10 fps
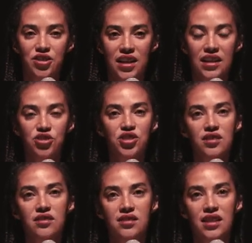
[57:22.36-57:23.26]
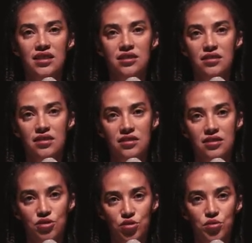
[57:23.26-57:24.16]
And then she
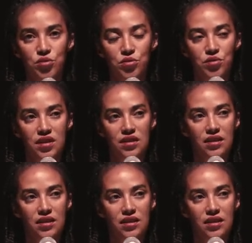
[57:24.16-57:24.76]
decided to